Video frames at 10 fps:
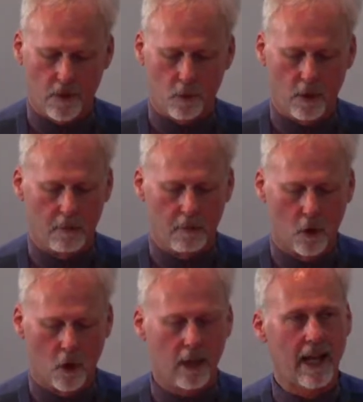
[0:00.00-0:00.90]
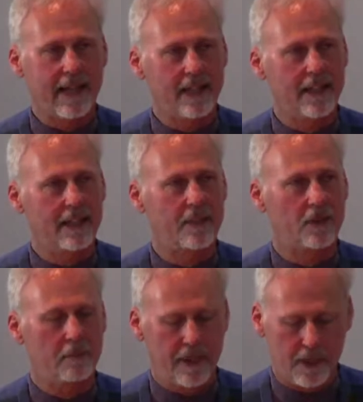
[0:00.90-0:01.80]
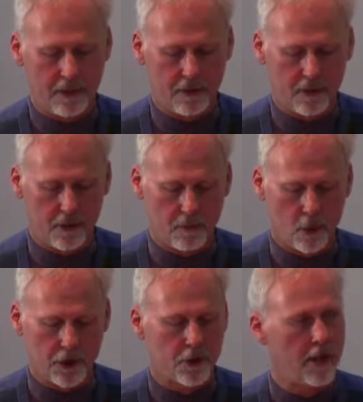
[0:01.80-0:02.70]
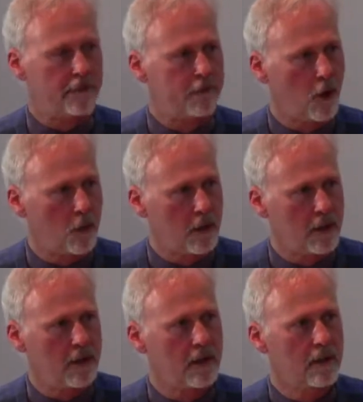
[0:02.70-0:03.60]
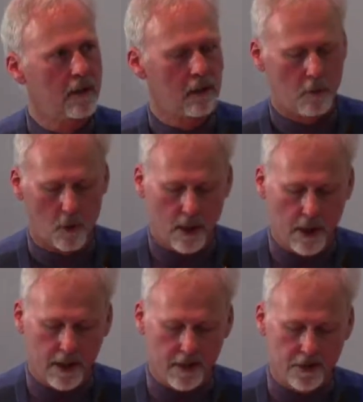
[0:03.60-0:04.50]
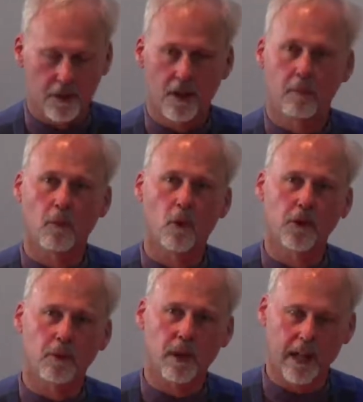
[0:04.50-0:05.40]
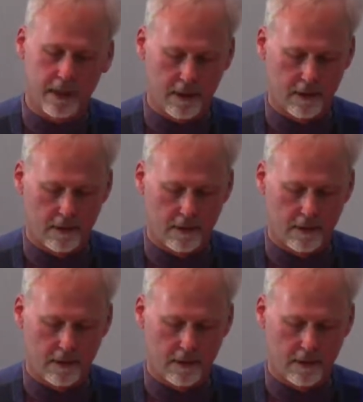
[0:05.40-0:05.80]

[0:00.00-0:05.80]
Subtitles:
we're more likely to be more straightforward, more honest, more direct,